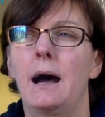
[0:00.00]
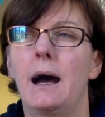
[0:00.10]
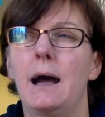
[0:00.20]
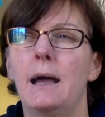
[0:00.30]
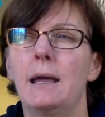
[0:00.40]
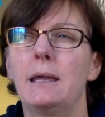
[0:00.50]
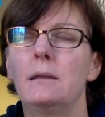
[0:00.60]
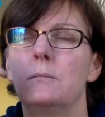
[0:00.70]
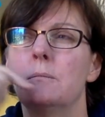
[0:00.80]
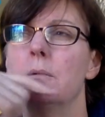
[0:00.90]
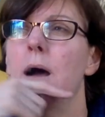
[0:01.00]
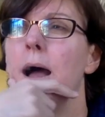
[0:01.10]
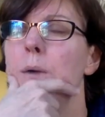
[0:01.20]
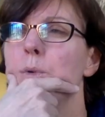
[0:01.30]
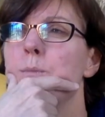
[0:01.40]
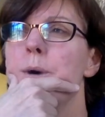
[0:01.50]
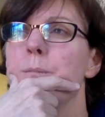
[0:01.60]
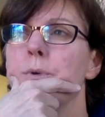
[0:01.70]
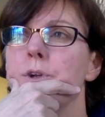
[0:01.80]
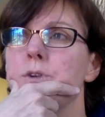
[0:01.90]
I
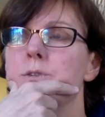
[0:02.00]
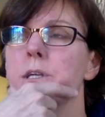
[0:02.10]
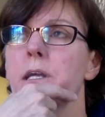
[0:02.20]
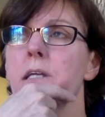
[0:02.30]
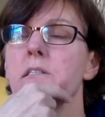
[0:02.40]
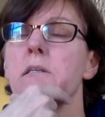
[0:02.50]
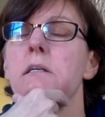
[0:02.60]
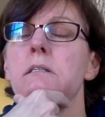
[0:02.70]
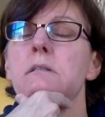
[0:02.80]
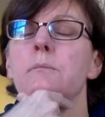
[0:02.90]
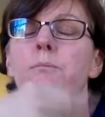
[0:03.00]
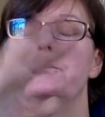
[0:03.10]
remember using it's a